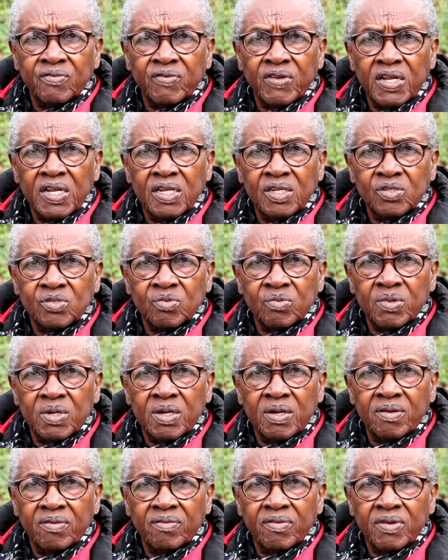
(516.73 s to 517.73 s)
village,
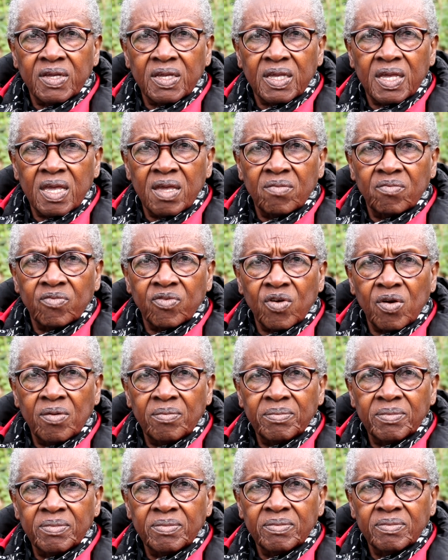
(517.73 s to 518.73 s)
wherever he came from.